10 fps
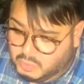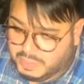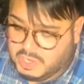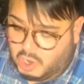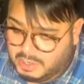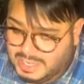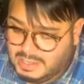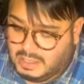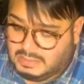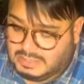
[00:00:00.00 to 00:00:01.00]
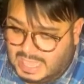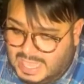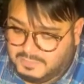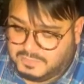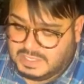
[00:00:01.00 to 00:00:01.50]
Regarding
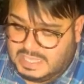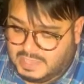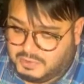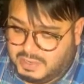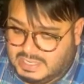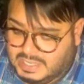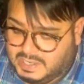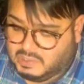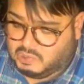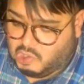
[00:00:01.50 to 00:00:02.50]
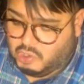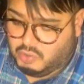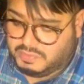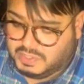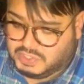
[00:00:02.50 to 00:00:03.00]
life together and getting
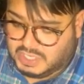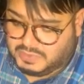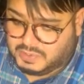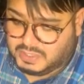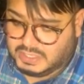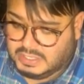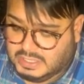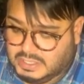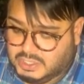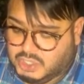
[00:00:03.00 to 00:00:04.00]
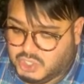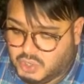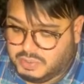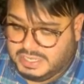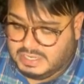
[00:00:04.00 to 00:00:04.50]
along with each other, you
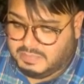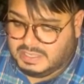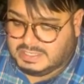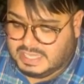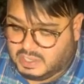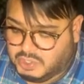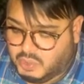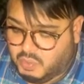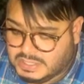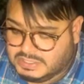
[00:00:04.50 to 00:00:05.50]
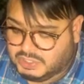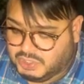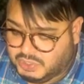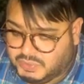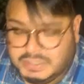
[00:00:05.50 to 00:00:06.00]
don't need me to tell you what to
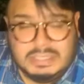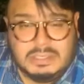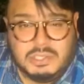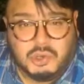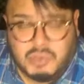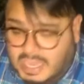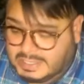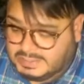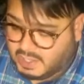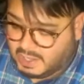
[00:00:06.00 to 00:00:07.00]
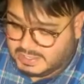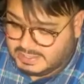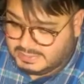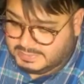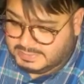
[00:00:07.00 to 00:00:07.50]
do. You're God taught.
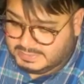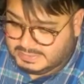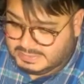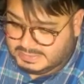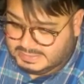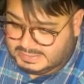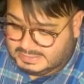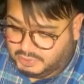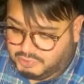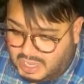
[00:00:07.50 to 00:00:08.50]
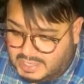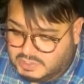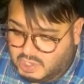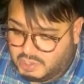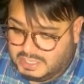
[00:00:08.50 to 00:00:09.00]
You're
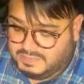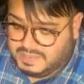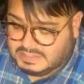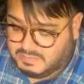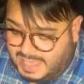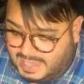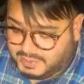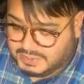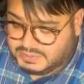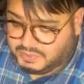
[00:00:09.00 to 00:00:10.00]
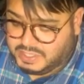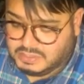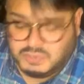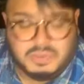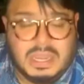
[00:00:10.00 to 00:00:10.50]
God taught in these matters. So
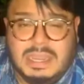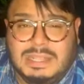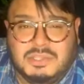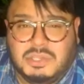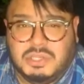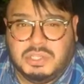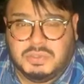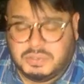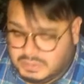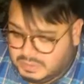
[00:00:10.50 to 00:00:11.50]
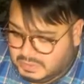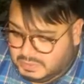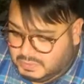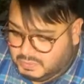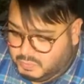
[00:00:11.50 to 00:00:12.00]
here's what I need you to do.
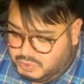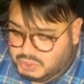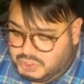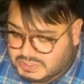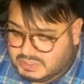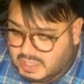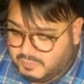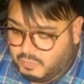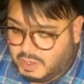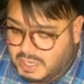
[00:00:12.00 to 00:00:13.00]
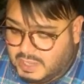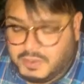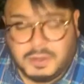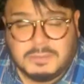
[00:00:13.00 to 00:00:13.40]
Would you just love one another?